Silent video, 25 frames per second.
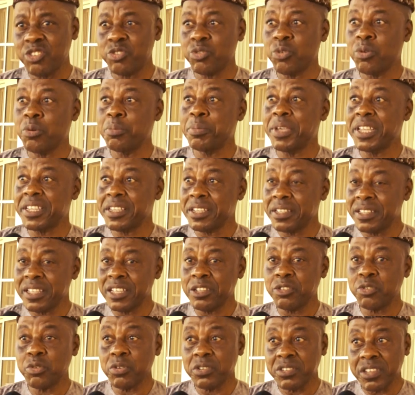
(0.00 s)
So making
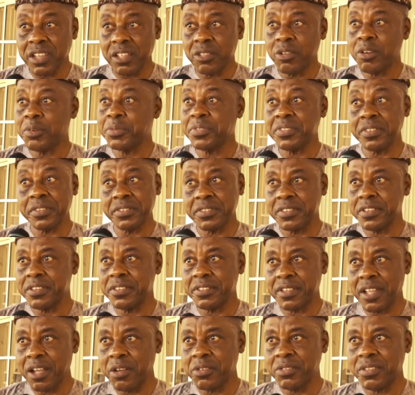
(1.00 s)
a total of
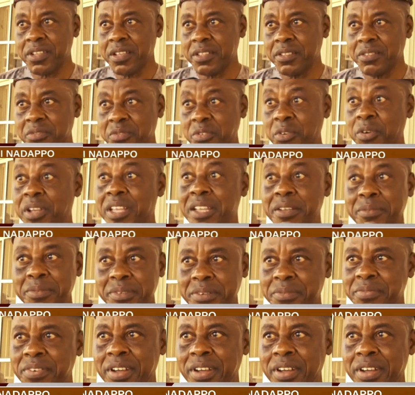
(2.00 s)
60,000 for every